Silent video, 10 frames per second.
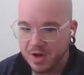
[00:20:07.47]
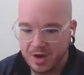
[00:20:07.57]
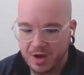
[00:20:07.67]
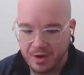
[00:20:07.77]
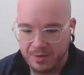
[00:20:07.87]

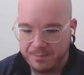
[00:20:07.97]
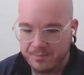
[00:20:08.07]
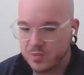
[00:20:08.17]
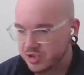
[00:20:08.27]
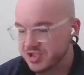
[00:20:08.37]

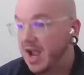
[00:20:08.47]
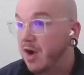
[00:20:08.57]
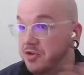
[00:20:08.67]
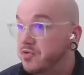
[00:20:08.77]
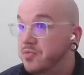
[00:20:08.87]
um, which is how
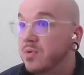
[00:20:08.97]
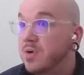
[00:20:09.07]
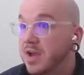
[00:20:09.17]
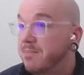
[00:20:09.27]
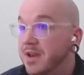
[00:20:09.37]
you
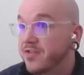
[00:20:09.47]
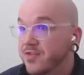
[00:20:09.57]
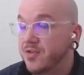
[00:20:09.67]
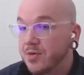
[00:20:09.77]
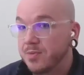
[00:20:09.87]

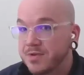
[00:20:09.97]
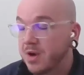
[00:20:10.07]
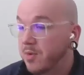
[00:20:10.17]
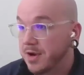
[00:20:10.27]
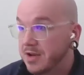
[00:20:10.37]
administer
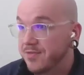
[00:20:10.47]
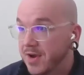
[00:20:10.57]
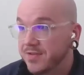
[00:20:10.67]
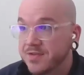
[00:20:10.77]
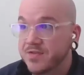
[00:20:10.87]
networking
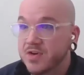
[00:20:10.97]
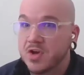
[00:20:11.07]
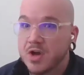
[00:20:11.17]
devices,